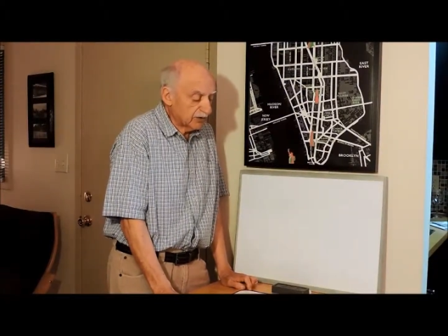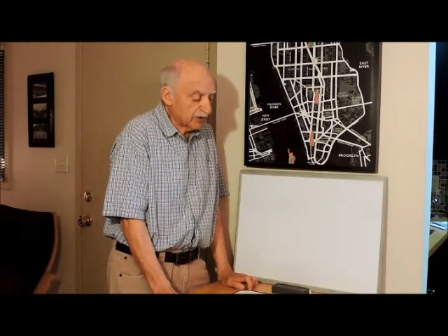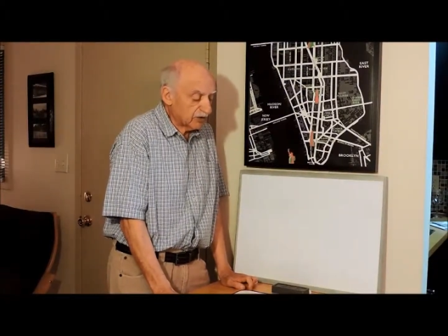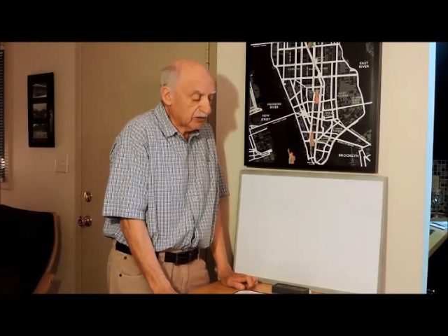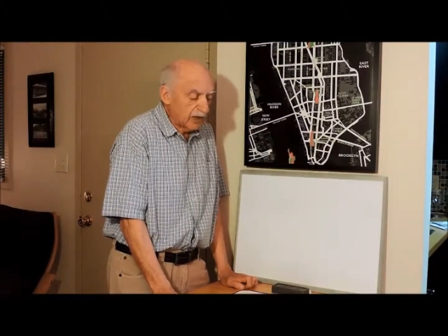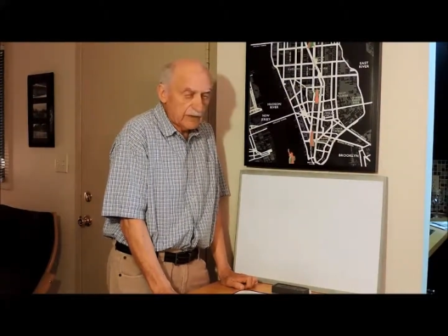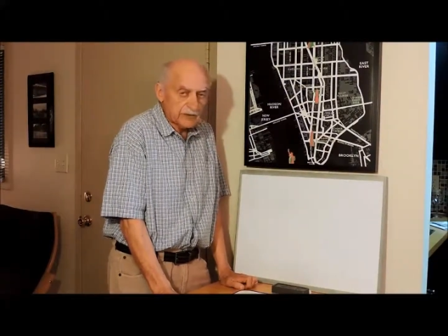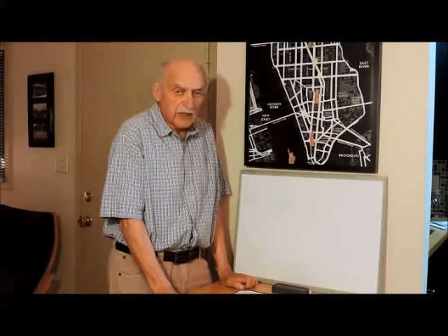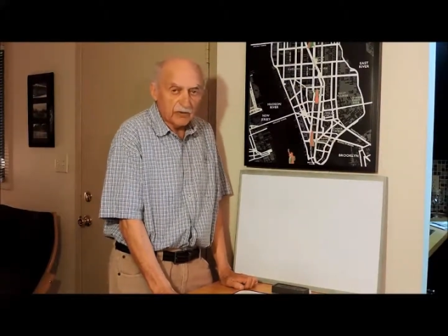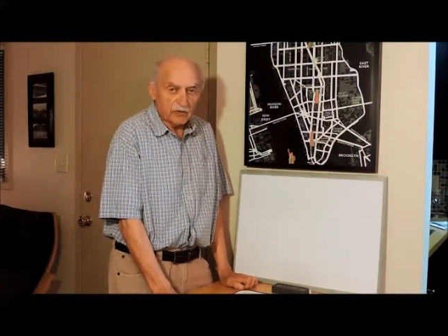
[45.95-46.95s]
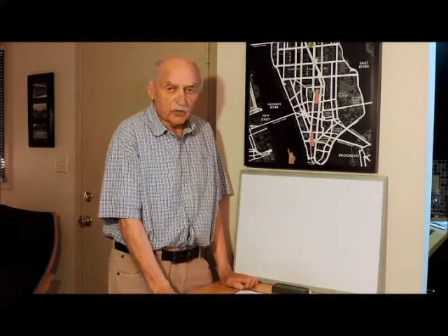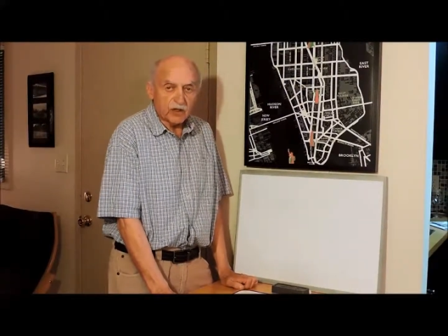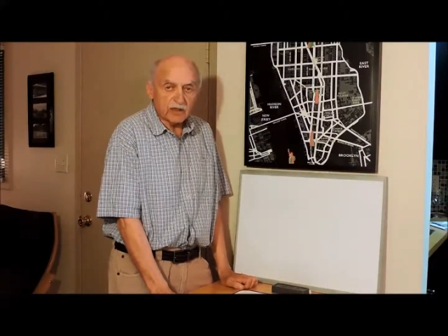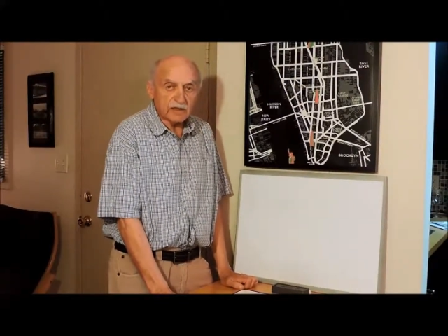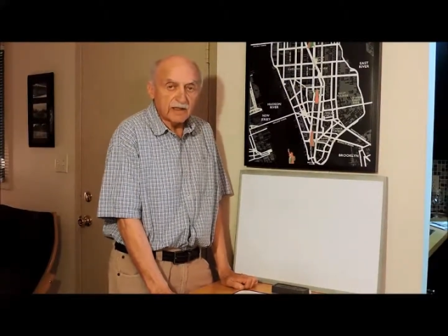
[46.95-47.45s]
describes how it
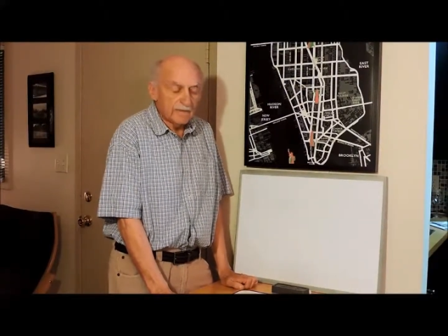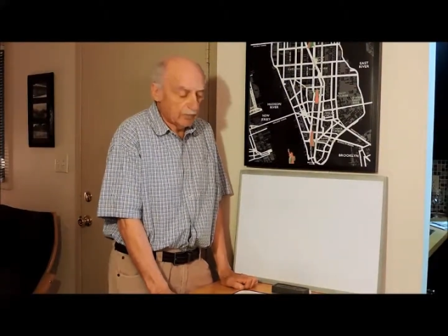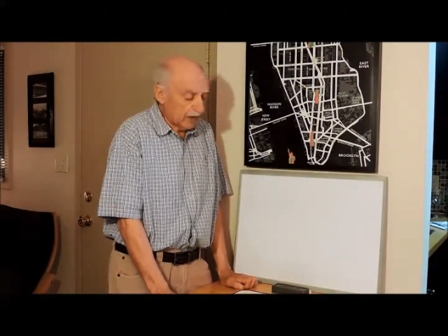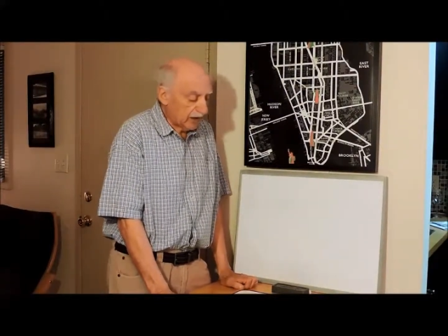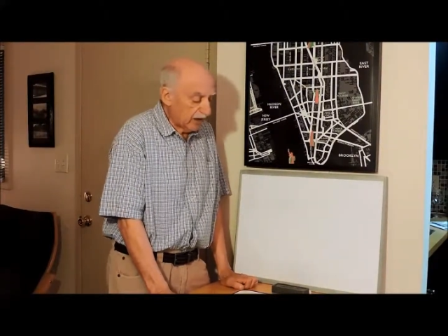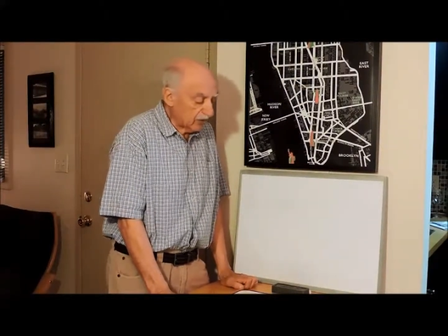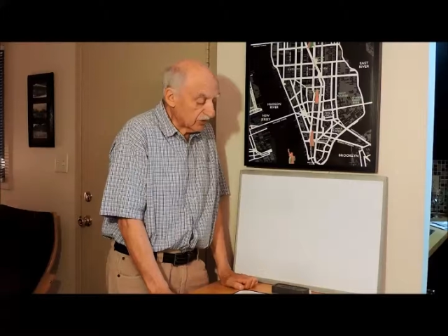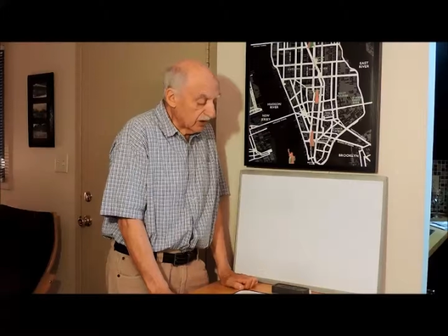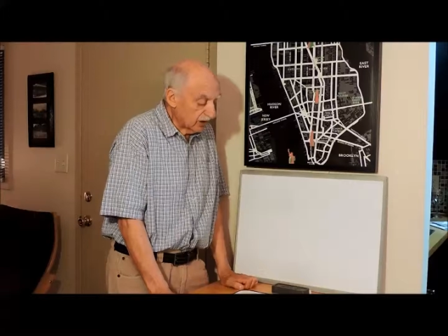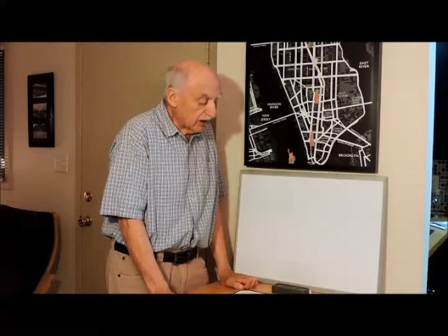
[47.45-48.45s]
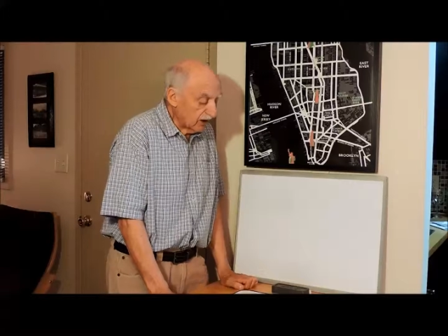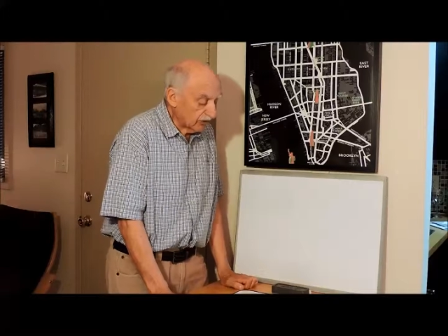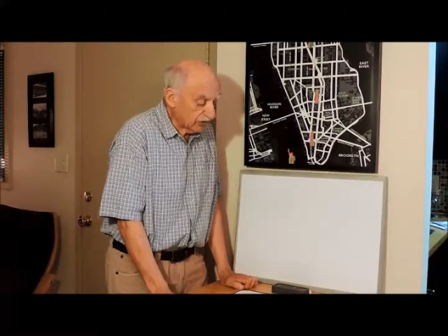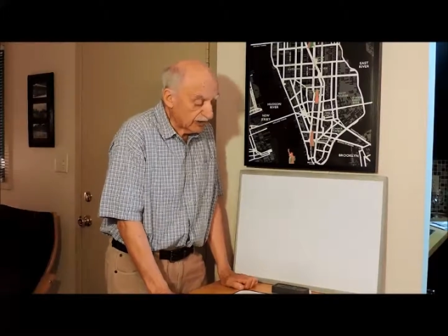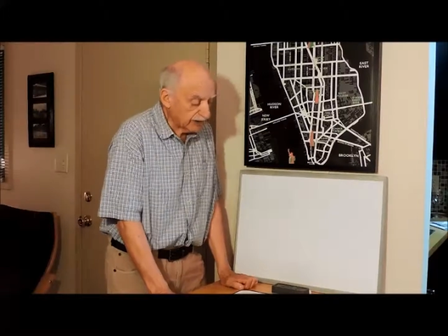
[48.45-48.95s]
works and how to
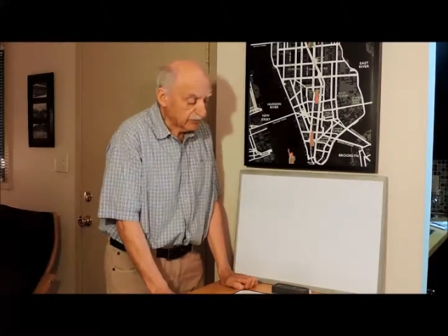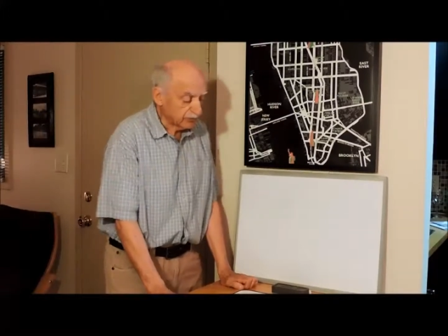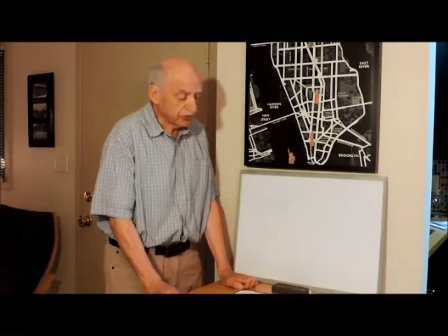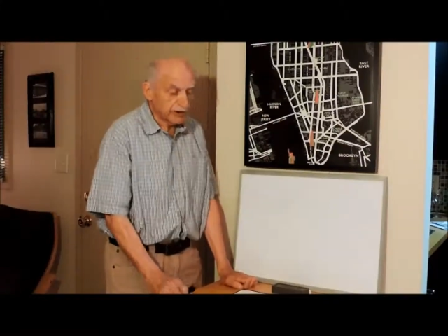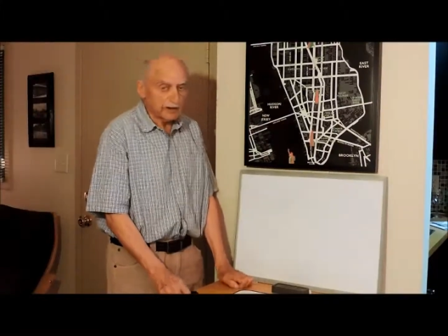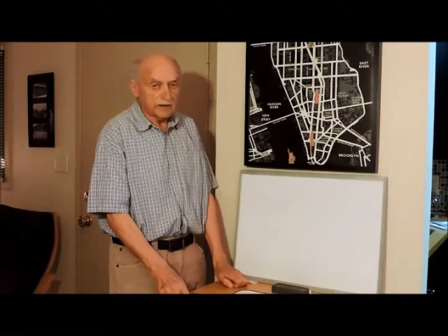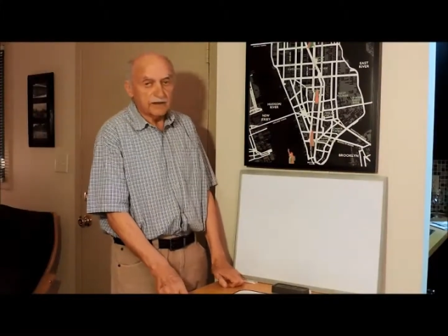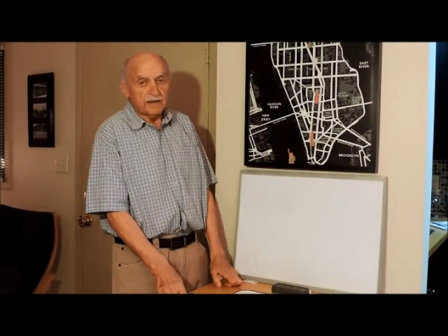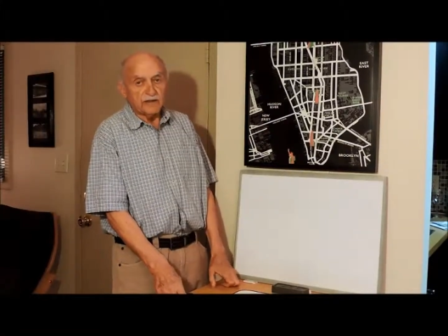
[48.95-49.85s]
calculate and predict